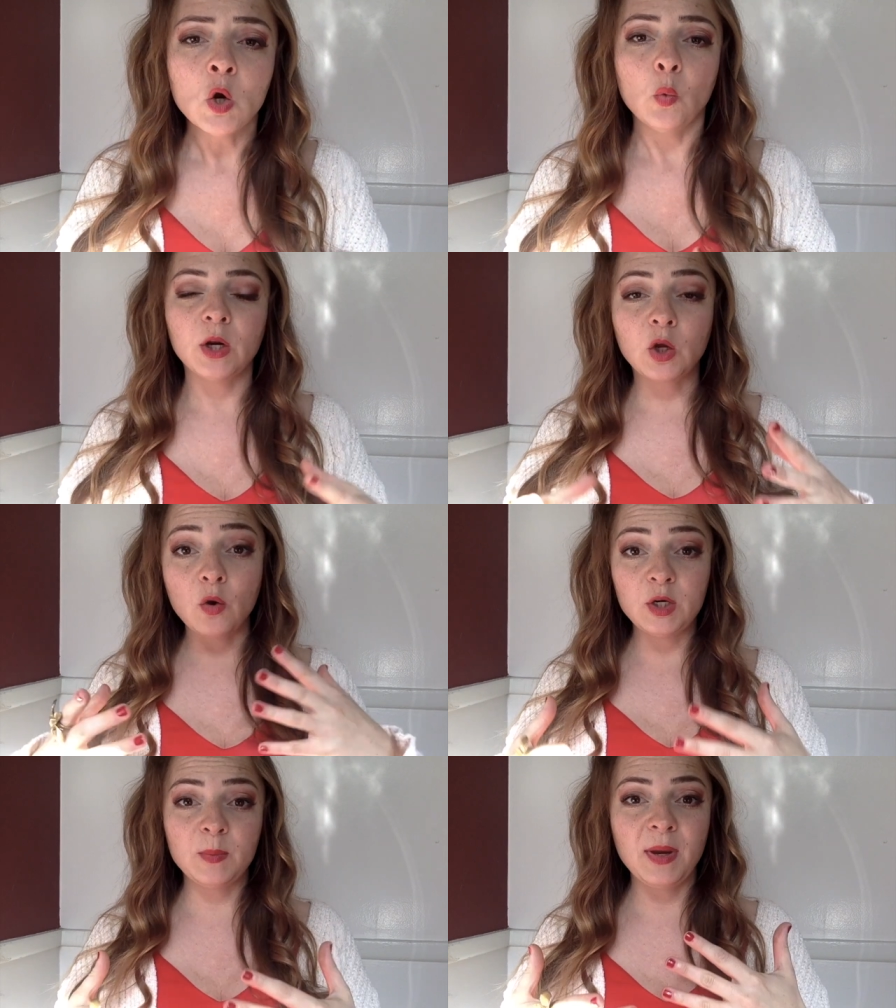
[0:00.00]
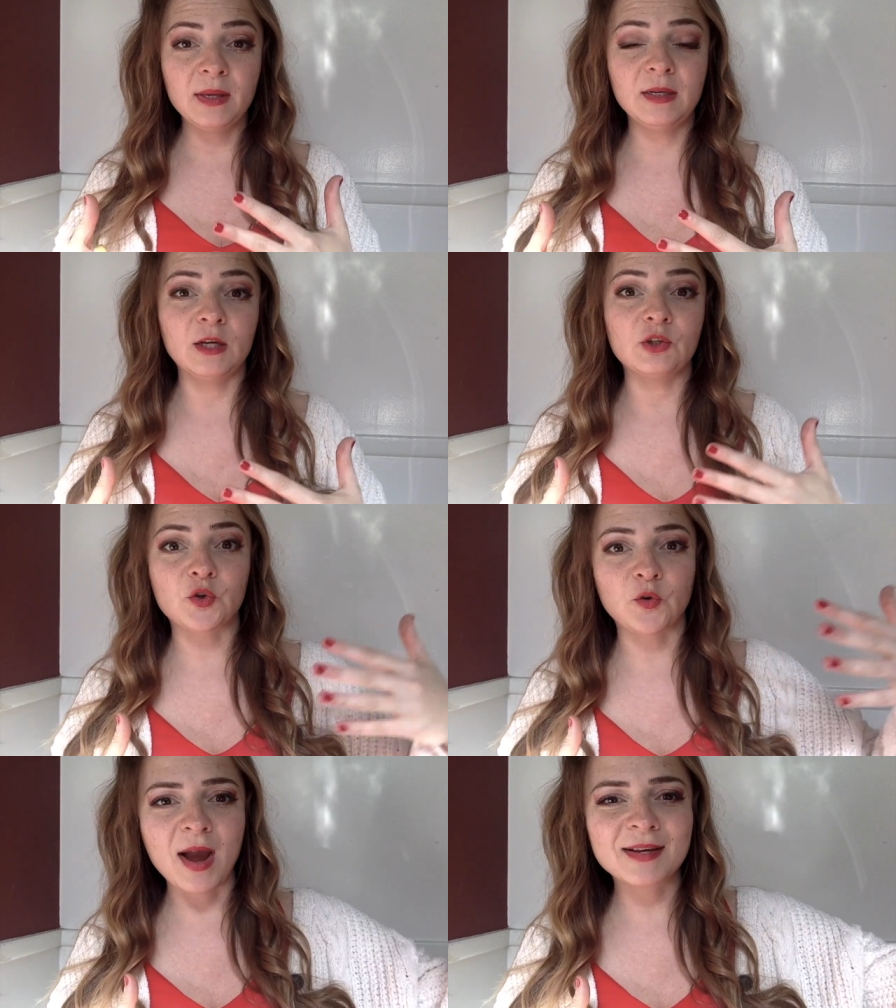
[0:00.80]
When a codependent
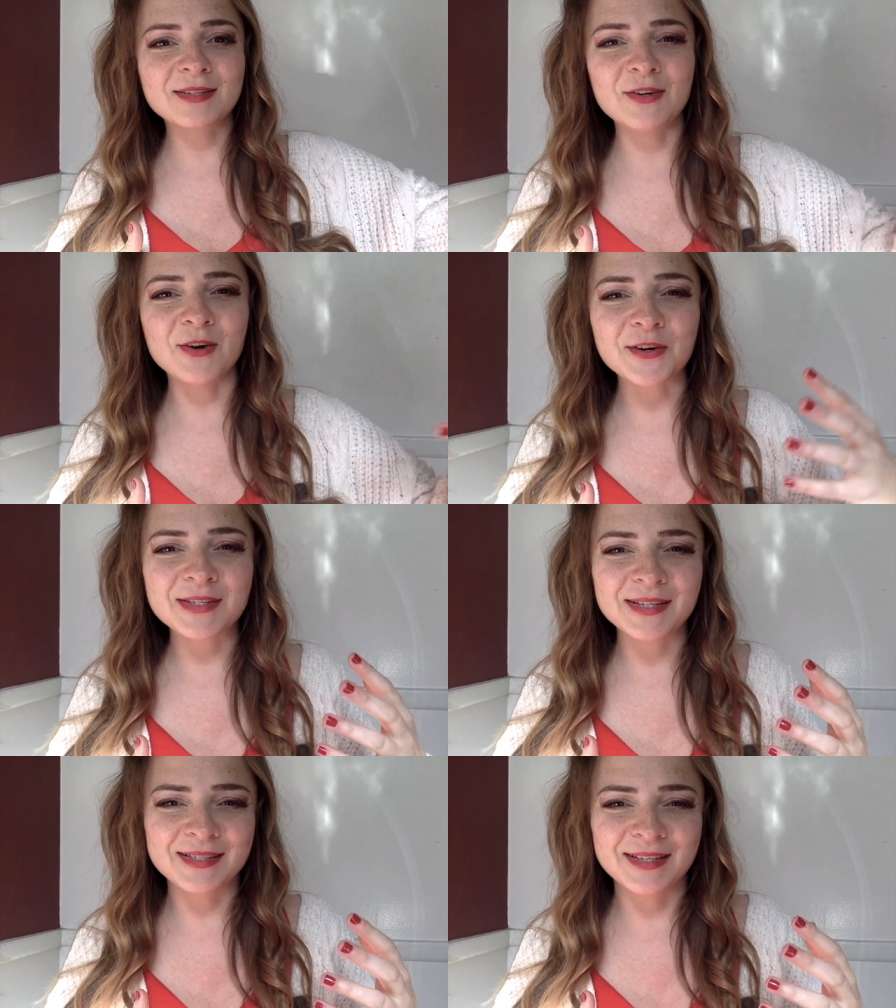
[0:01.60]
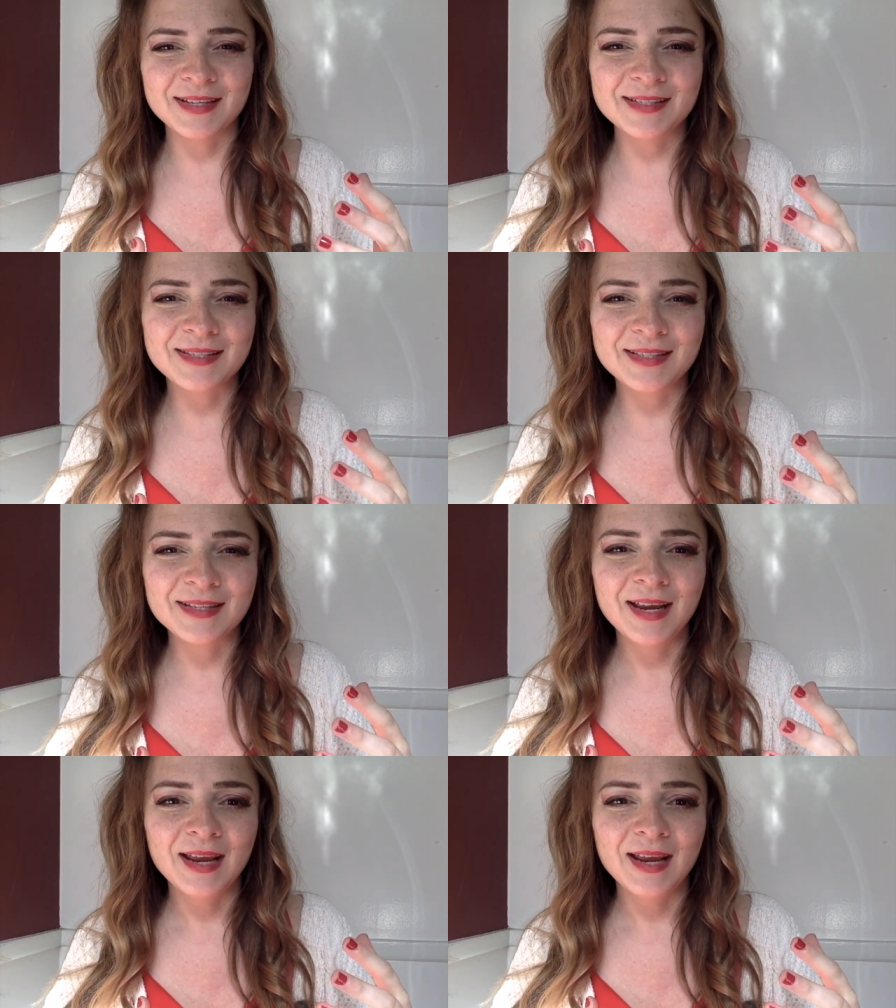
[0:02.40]
attracts a narcissist